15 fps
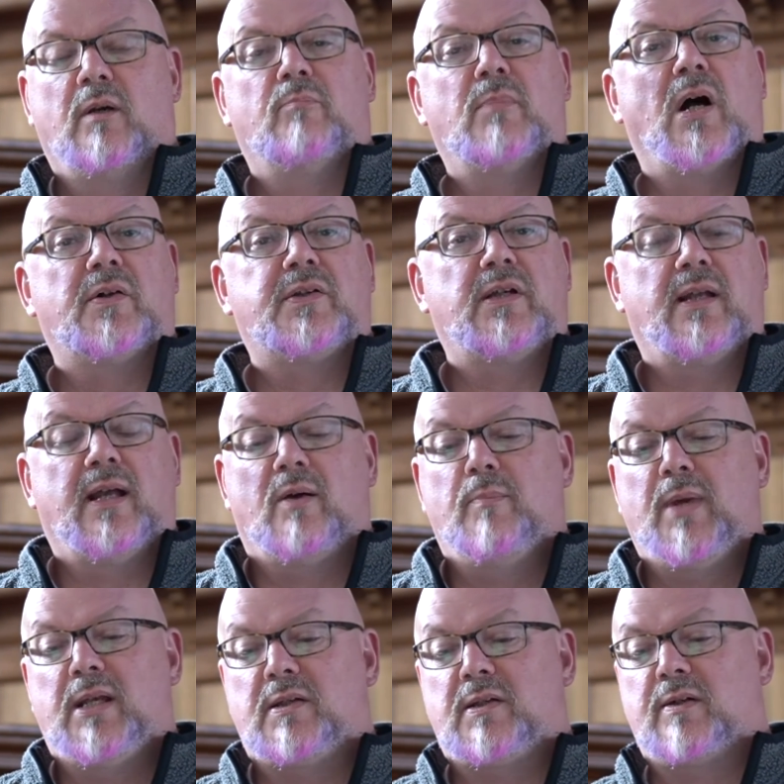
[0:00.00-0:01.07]
Martin, our
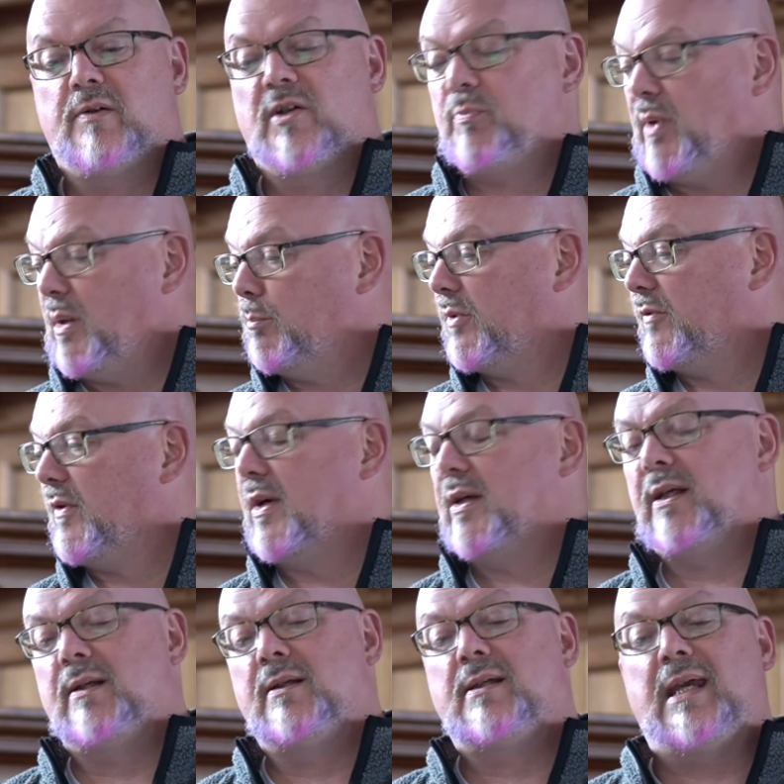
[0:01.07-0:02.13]
minister, has been
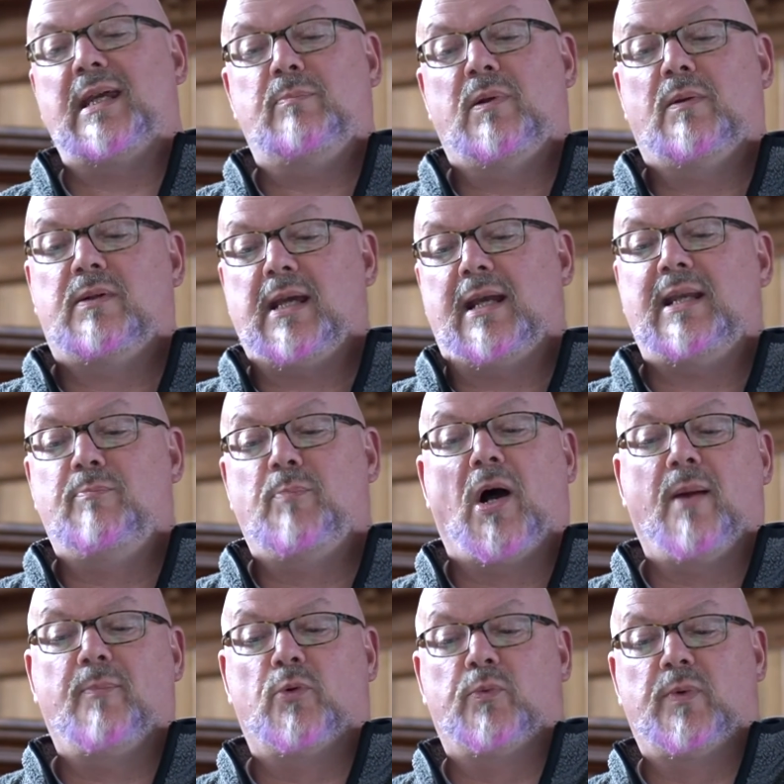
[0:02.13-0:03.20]
providing daily
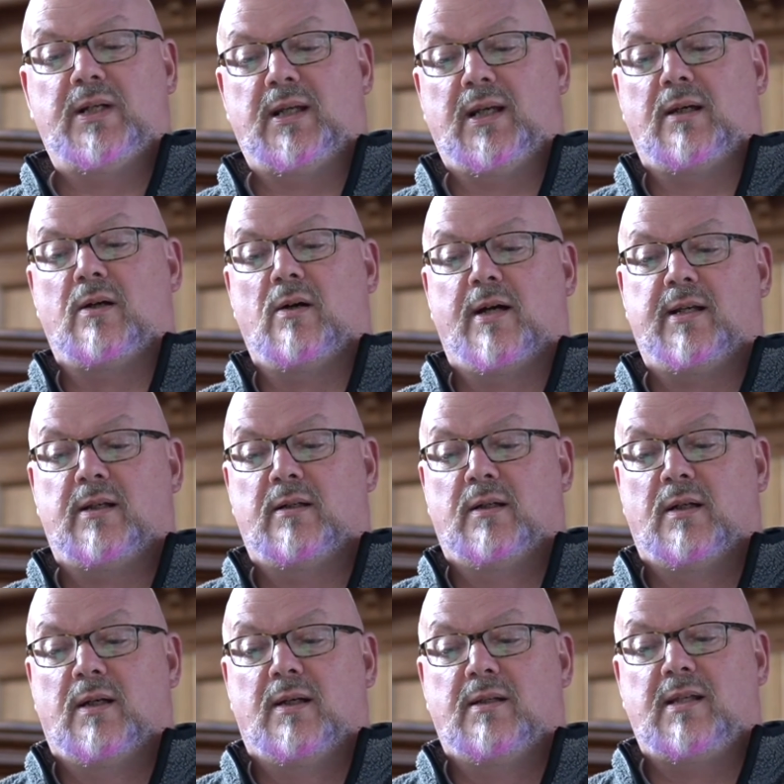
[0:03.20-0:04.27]
Bible reading guide
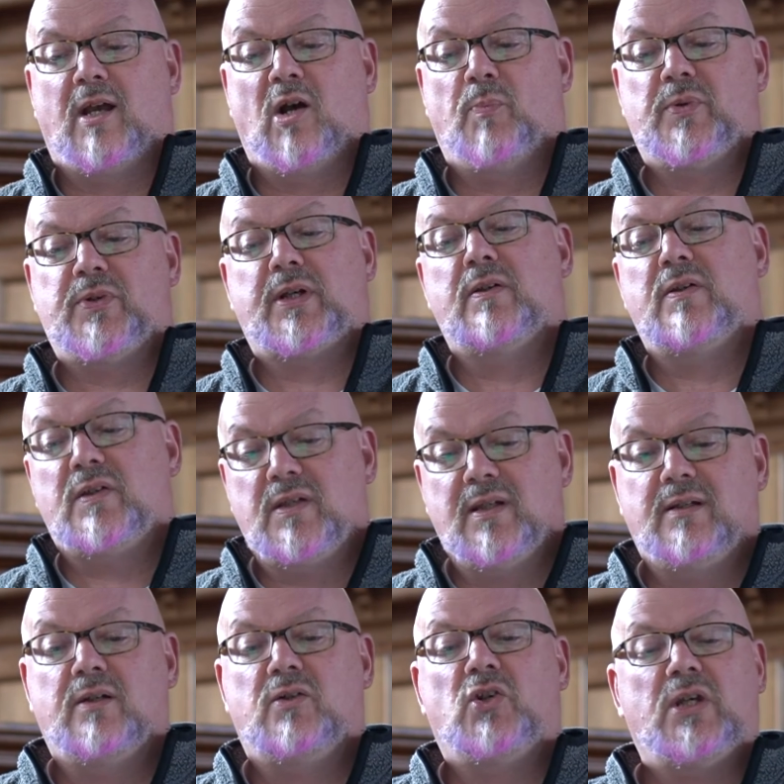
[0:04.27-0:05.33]
to help us
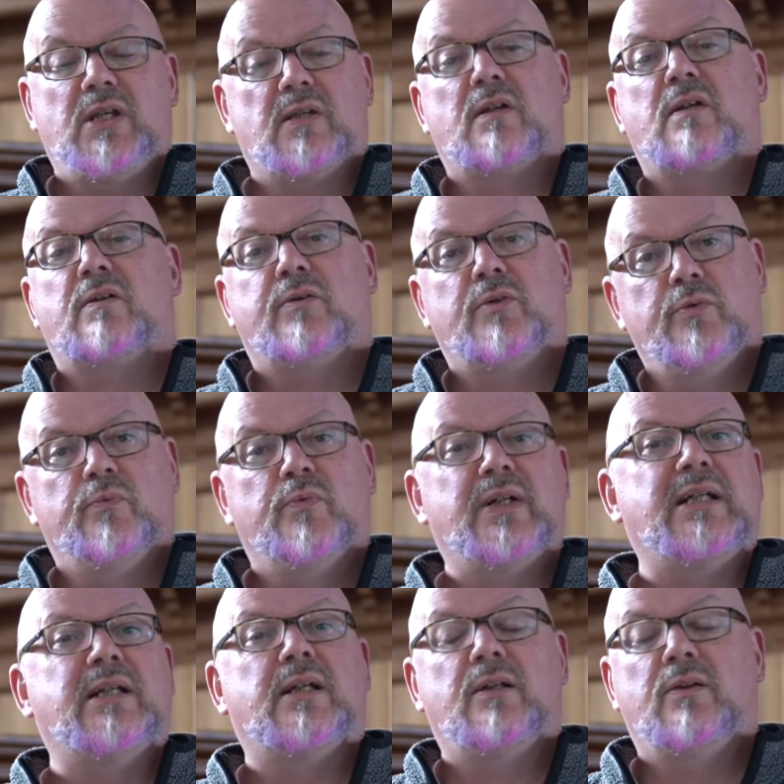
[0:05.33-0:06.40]
consider Jesus through
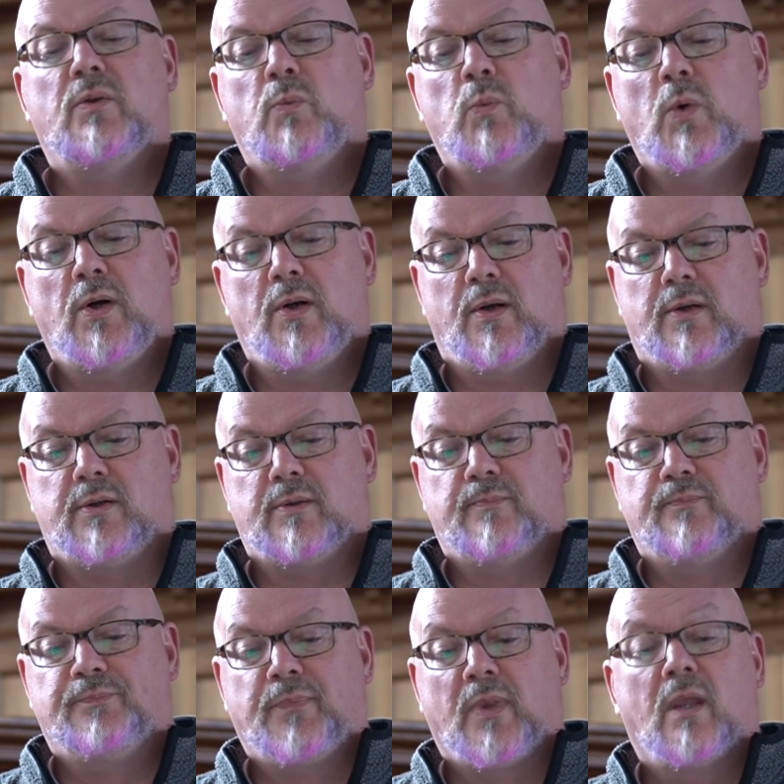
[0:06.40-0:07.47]
reading the Word.
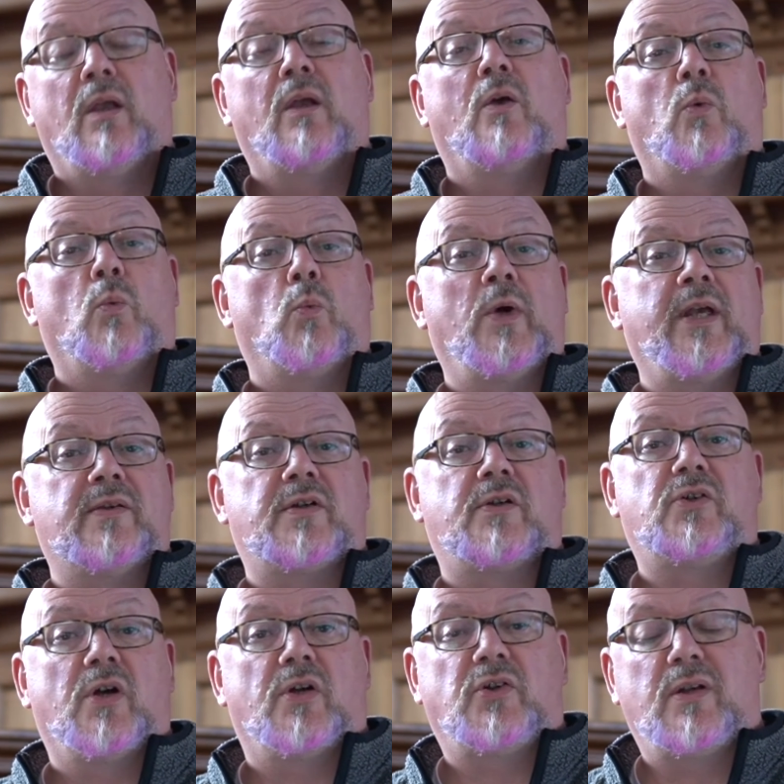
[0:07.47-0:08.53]
We as a
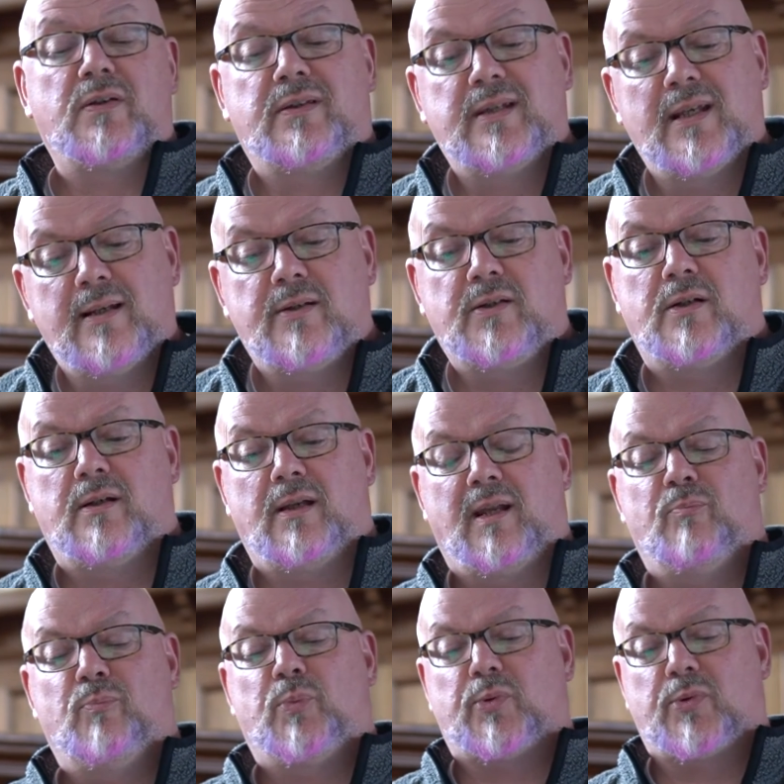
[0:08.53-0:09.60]
church are diligent
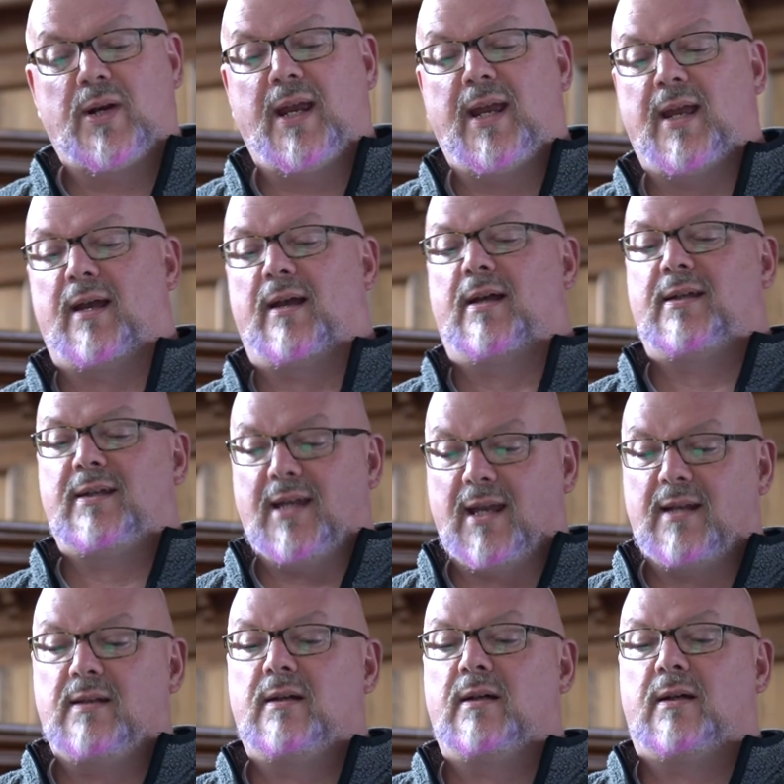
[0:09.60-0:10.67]
in prayer,
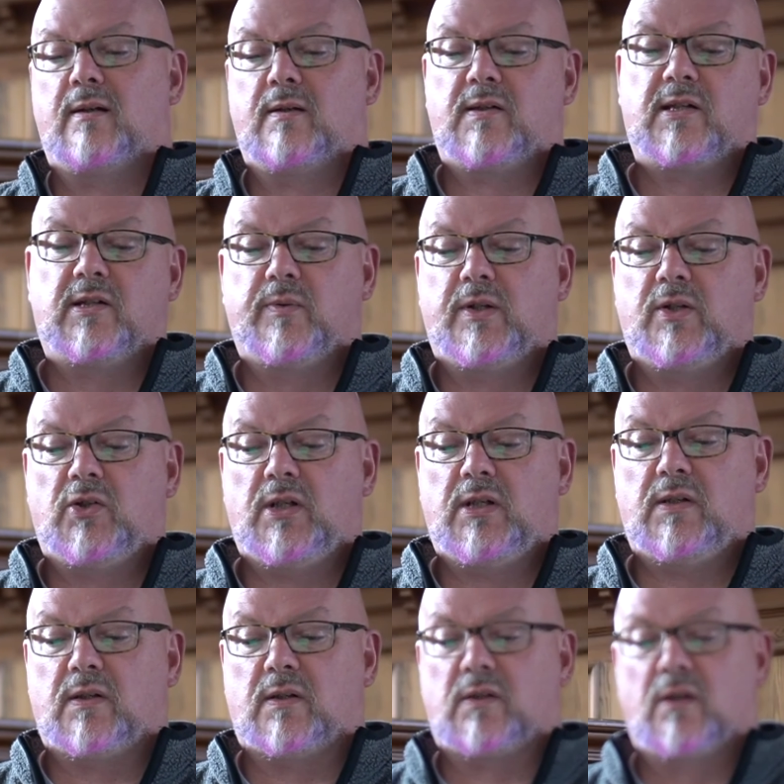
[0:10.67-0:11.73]
again considering
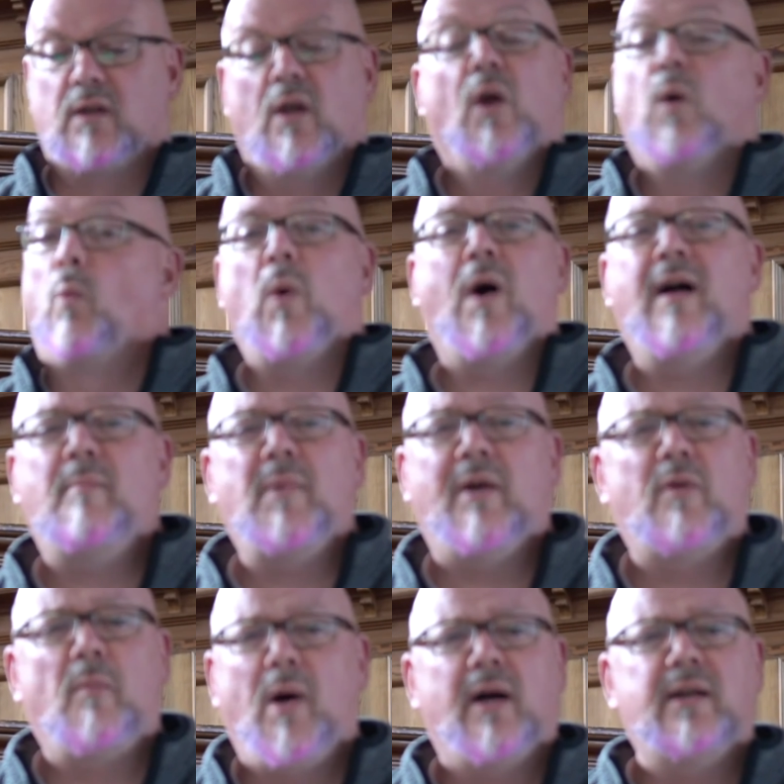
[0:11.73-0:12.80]
Jesus. Why am I
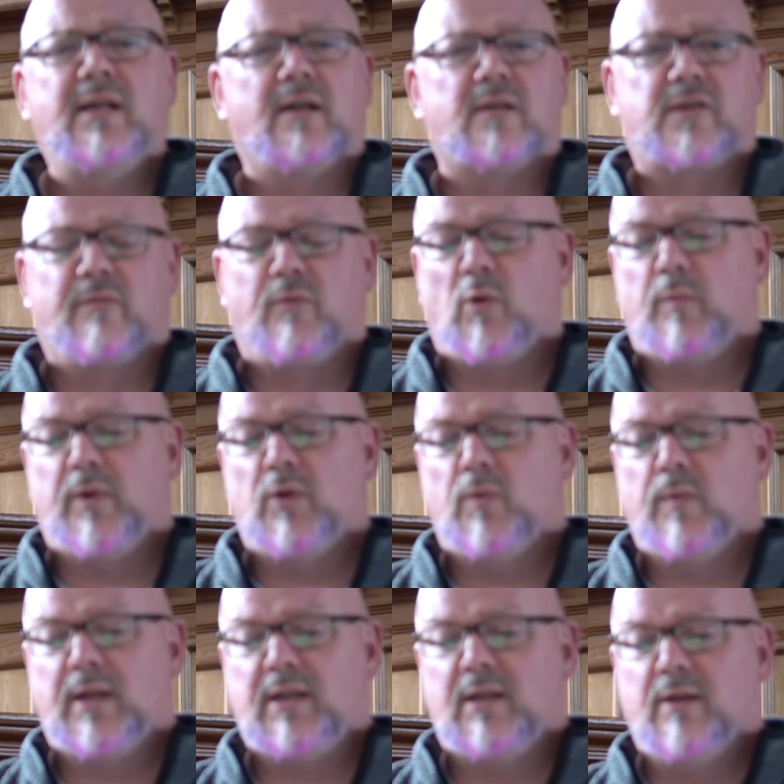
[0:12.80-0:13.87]
reminding us of what we
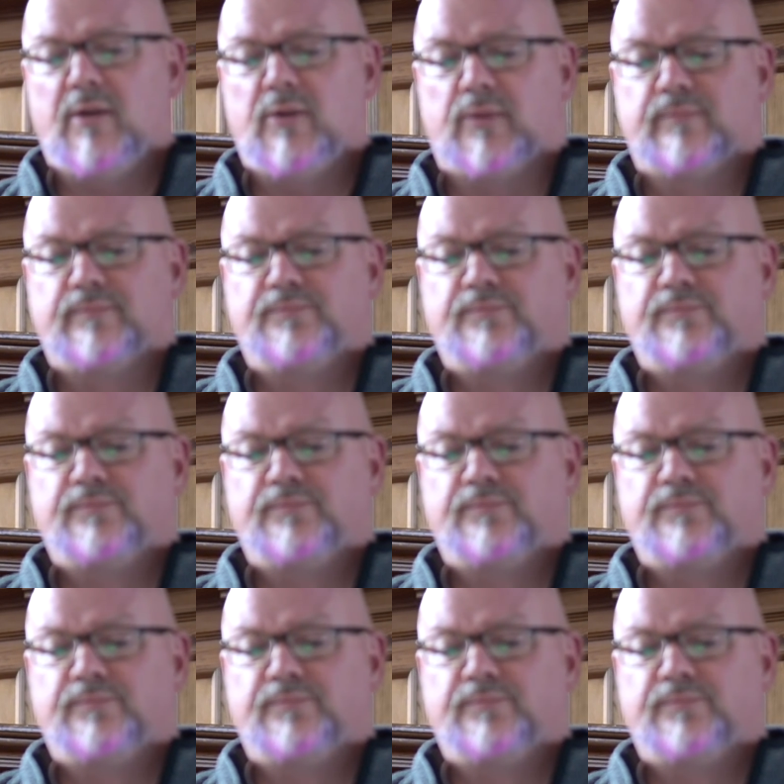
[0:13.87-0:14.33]
already know?